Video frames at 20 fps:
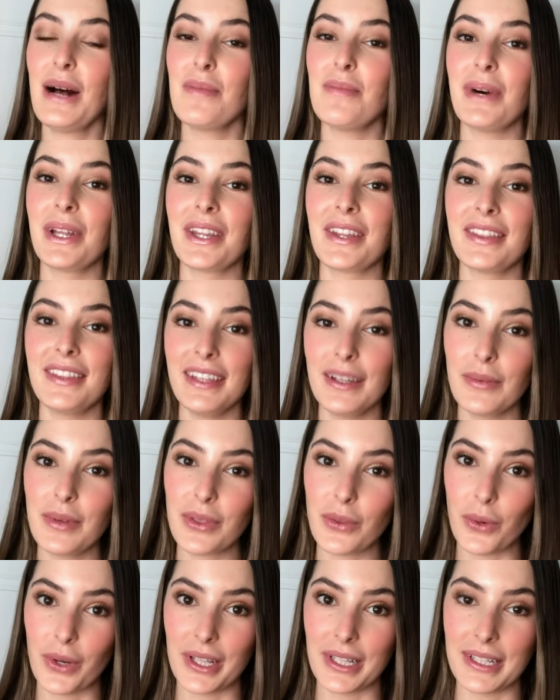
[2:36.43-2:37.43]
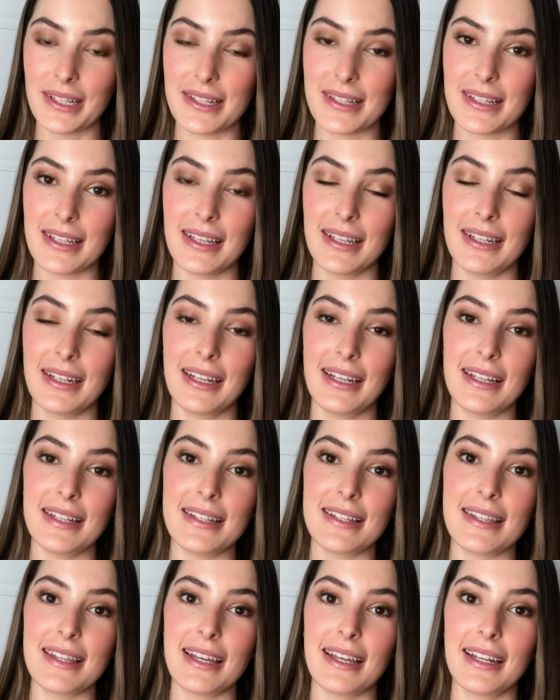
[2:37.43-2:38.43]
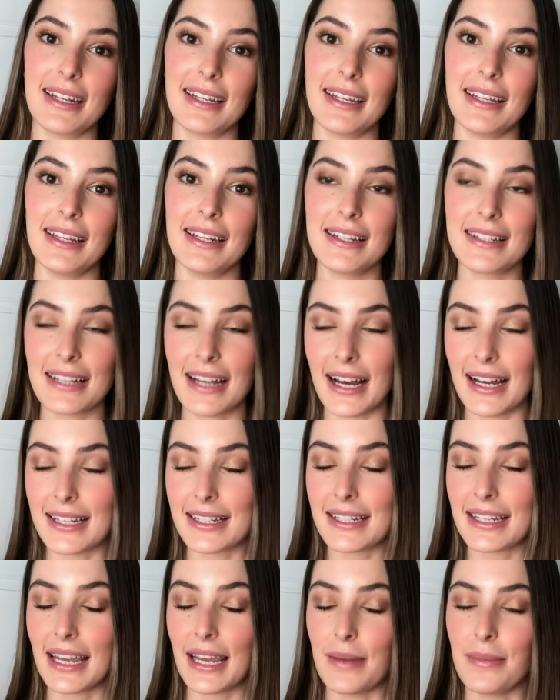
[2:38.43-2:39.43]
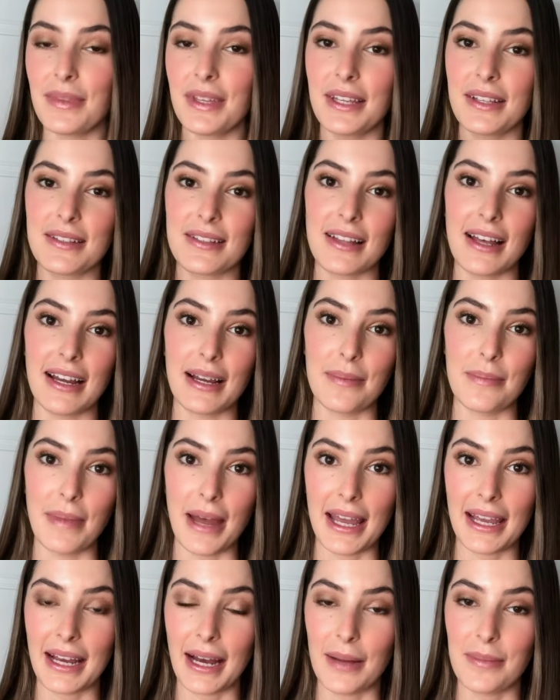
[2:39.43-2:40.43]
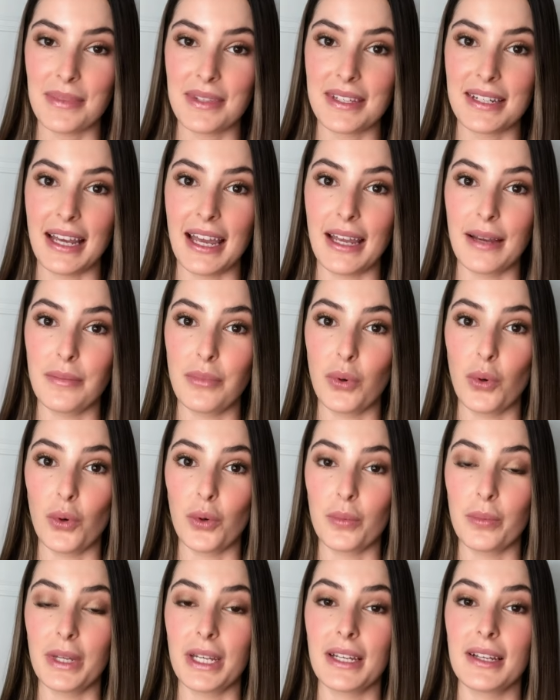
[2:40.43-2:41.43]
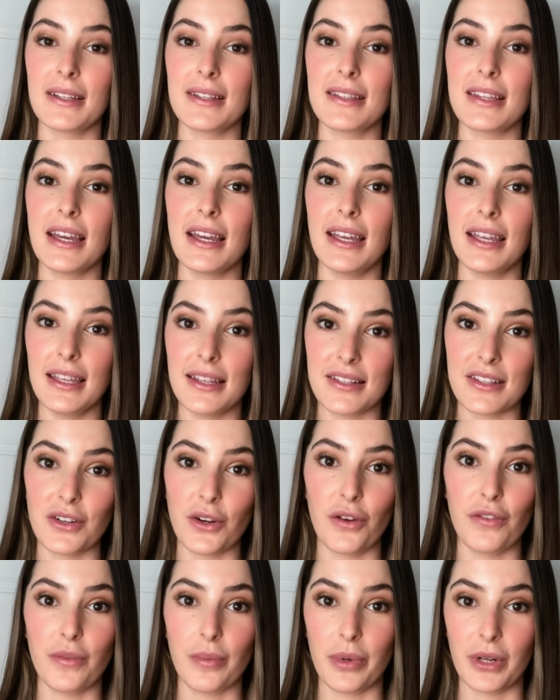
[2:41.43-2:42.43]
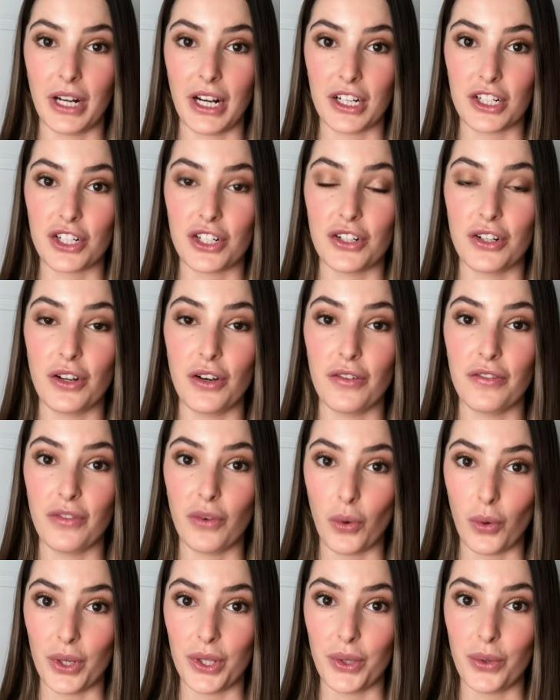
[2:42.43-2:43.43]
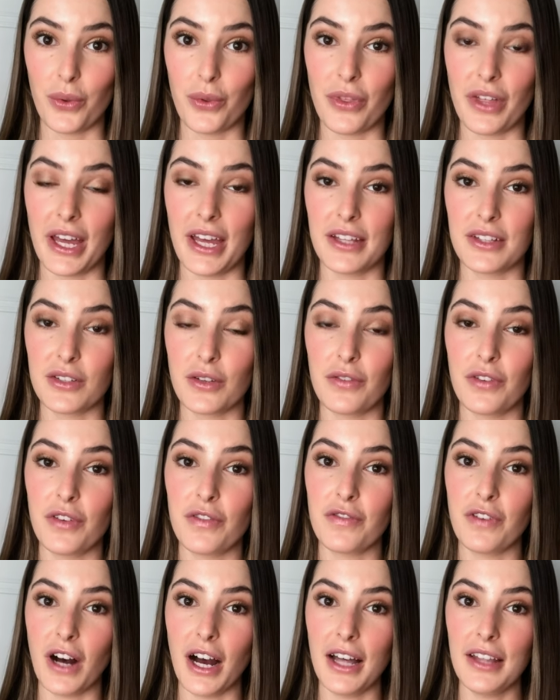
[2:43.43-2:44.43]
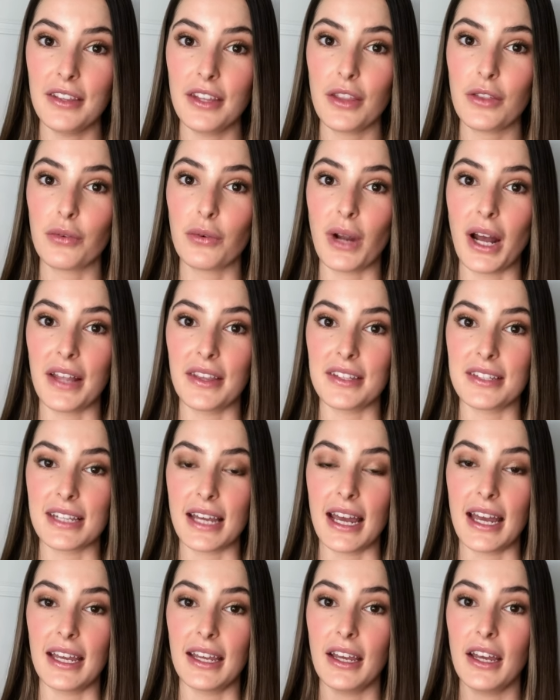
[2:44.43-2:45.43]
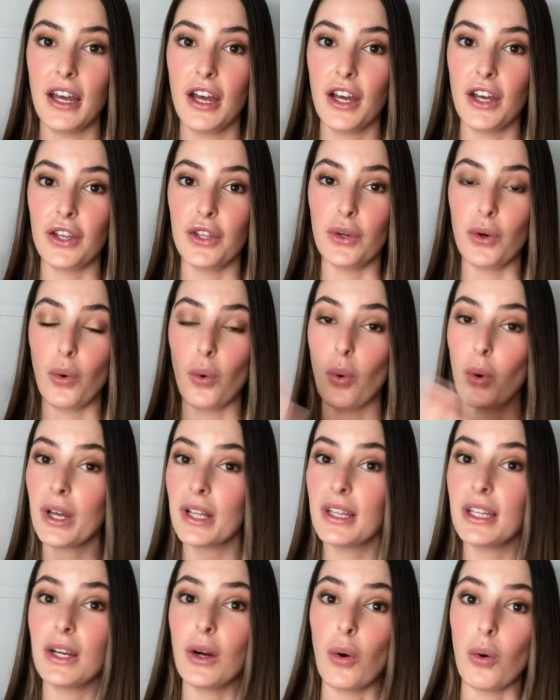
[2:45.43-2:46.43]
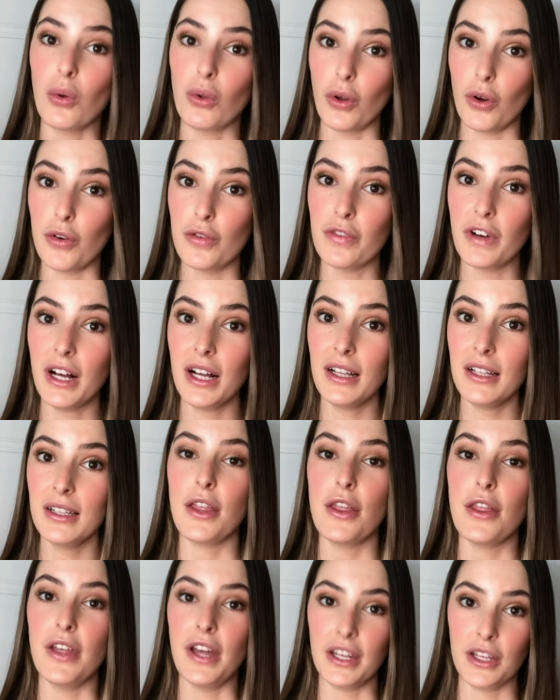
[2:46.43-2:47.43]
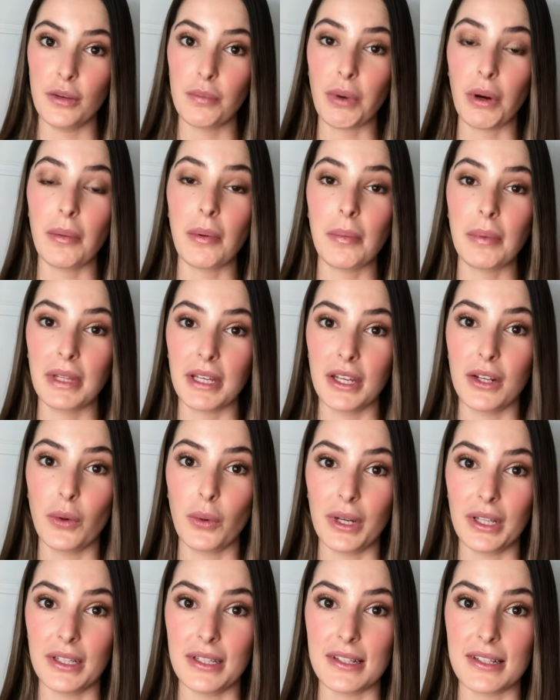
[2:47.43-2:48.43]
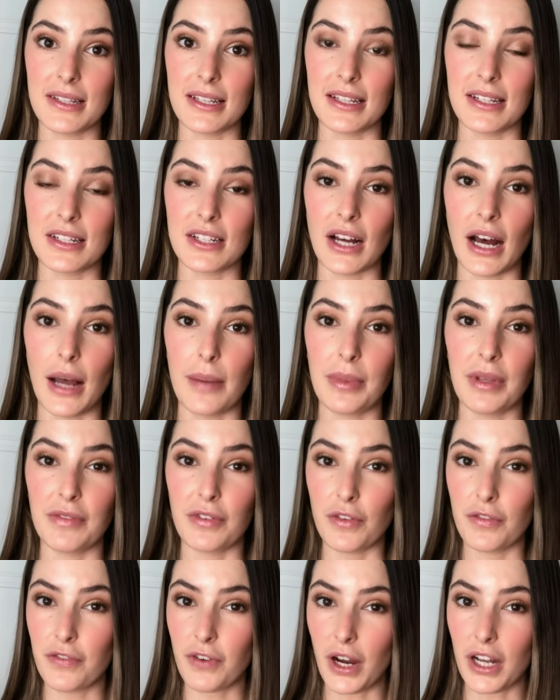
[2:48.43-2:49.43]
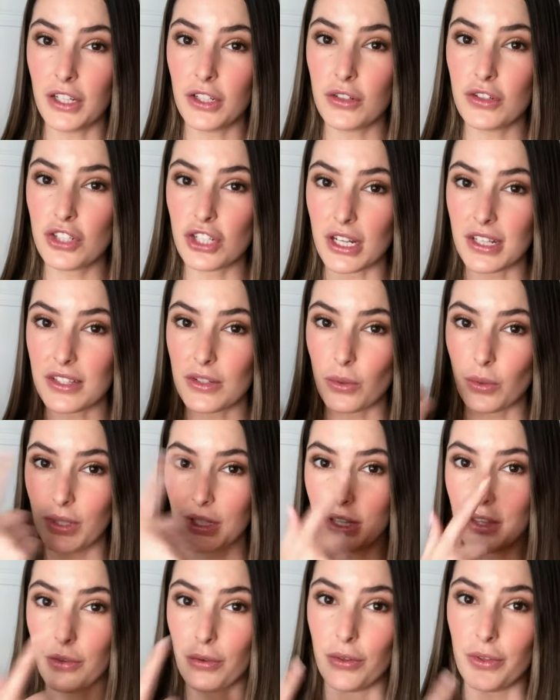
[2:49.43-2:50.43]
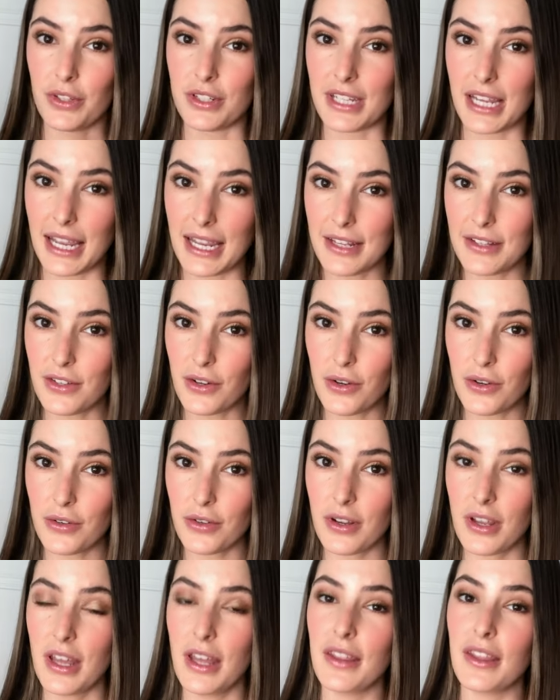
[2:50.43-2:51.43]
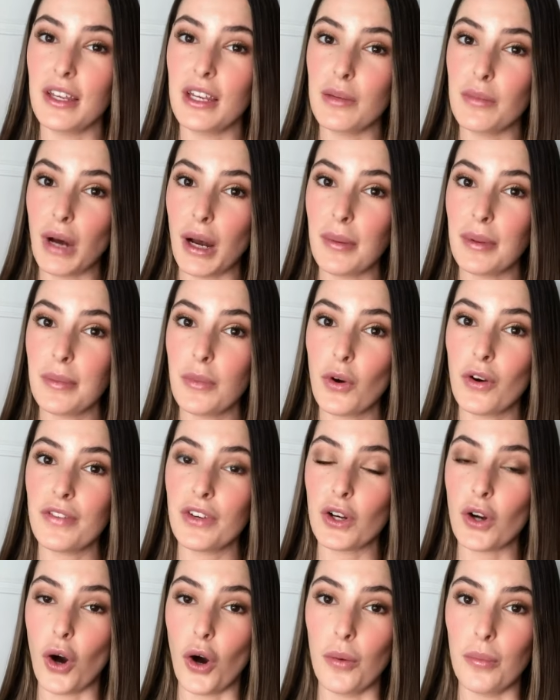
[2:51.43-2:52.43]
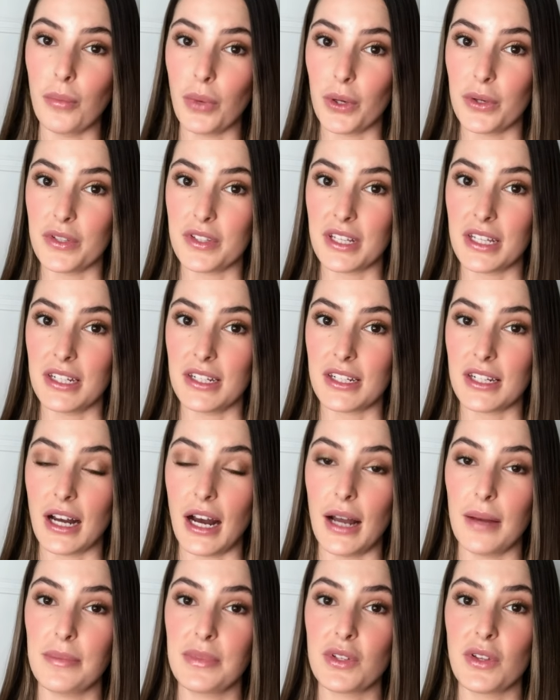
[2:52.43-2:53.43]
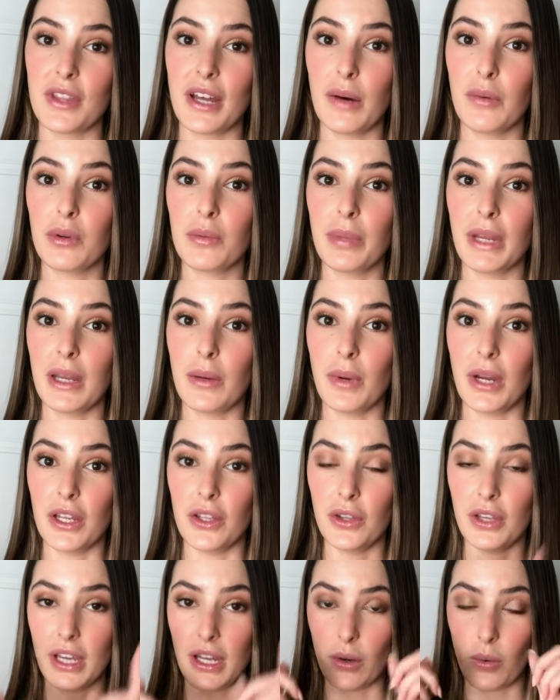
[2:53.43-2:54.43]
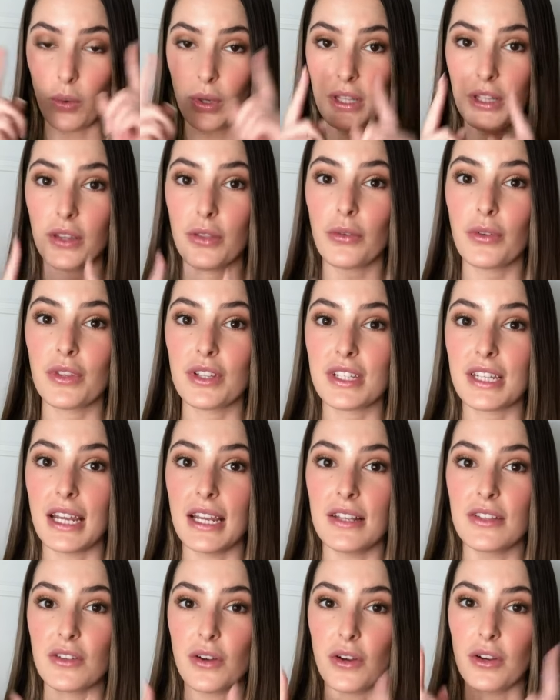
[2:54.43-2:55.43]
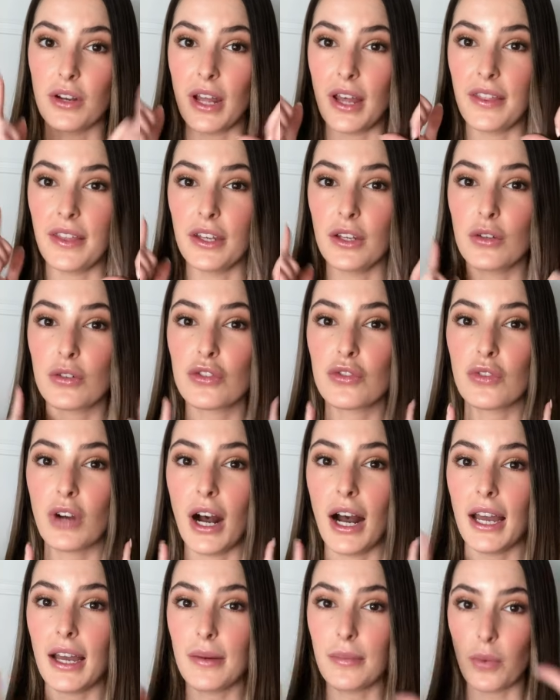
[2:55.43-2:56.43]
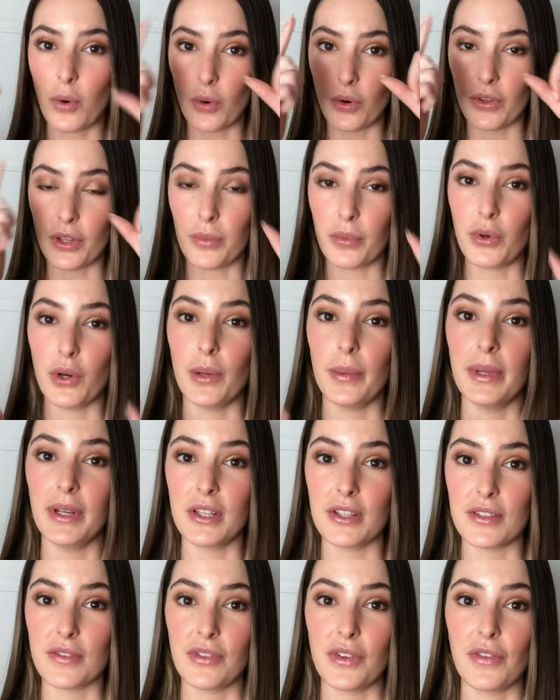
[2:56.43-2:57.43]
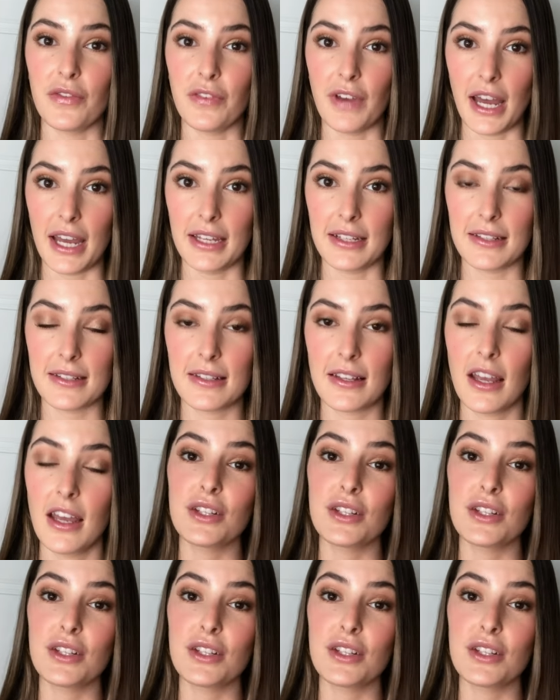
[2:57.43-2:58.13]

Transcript: But the thing with oily skin is that it is hard to keep things like makeup staying put because there is an overproduction of oil there. So if you find that throughout the day you're oily all over, then you're probably an oily skin type. If you find you're just oily through the T-zone, then you might be more of a combo skin type. So that would be where you get oily through the T-zone and then you're drier more on the perimeters of your face.